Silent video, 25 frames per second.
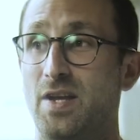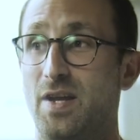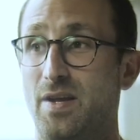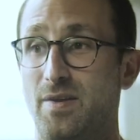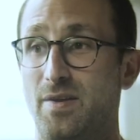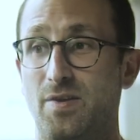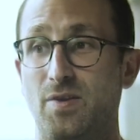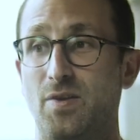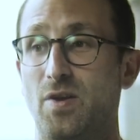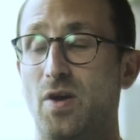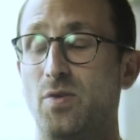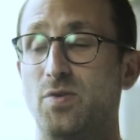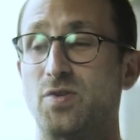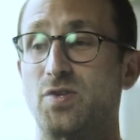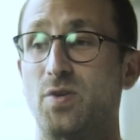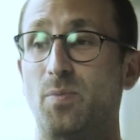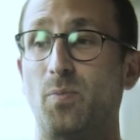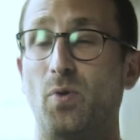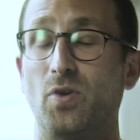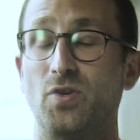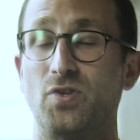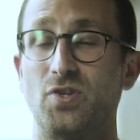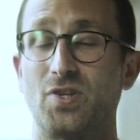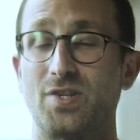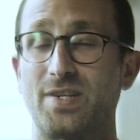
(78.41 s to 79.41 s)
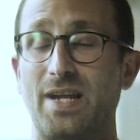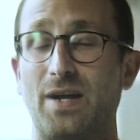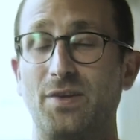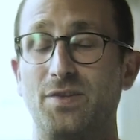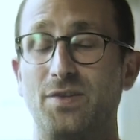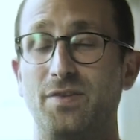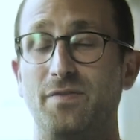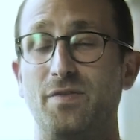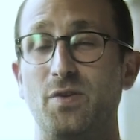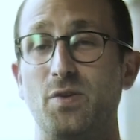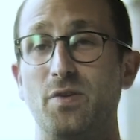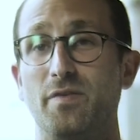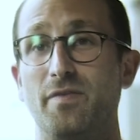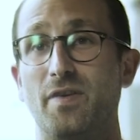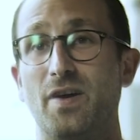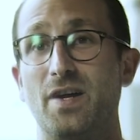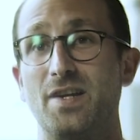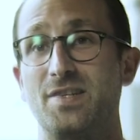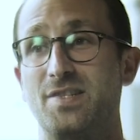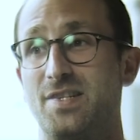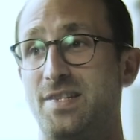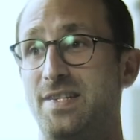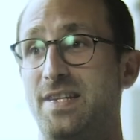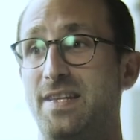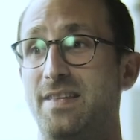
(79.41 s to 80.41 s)
You know, someone just out of
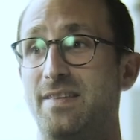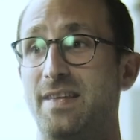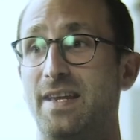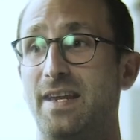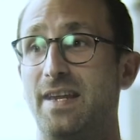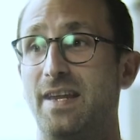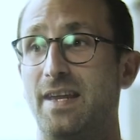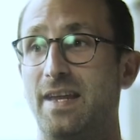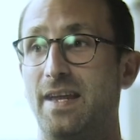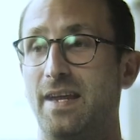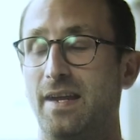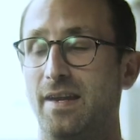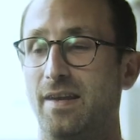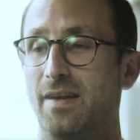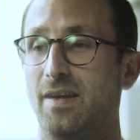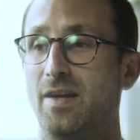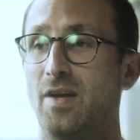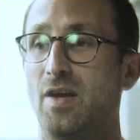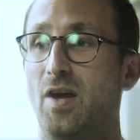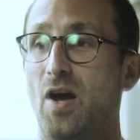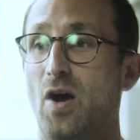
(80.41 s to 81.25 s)
university thinking,